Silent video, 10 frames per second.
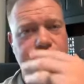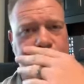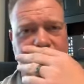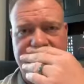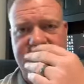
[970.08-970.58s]

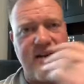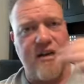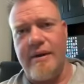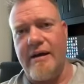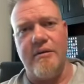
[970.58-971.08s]
super
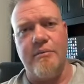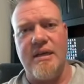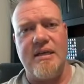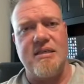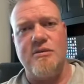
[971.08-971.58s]
excited about him
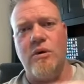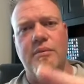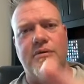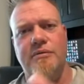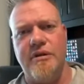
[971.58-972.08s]
because he's one
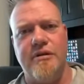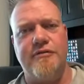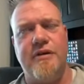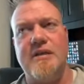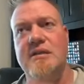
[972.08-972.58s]
of my really
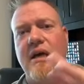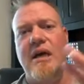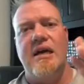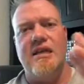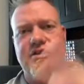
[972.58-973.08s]
good friends.
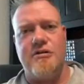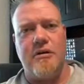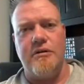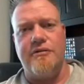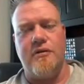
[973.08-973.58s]
He
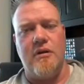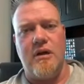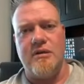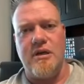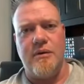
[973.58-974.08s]
struggled for a
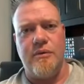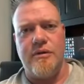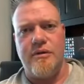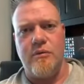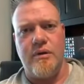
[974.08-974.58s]
long time
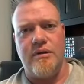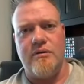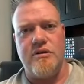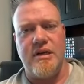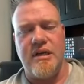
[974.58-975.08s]
with
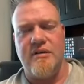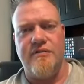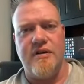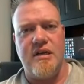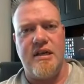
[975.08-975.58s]
trying to get a
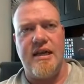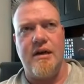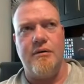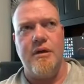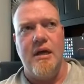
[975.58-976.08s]
funded
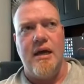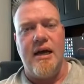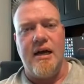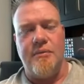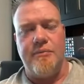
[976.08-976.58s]
account.
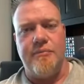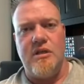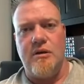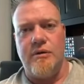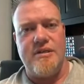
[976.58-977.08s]

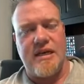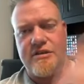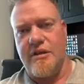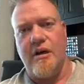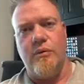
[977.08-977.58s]
He's
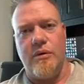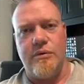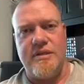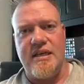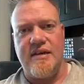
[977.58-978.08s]
actually got one
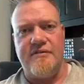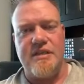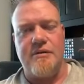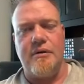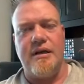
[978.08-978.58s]
with
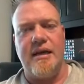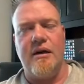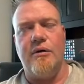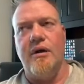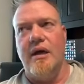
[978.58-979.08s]
TFT right
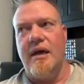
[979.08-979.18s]
now,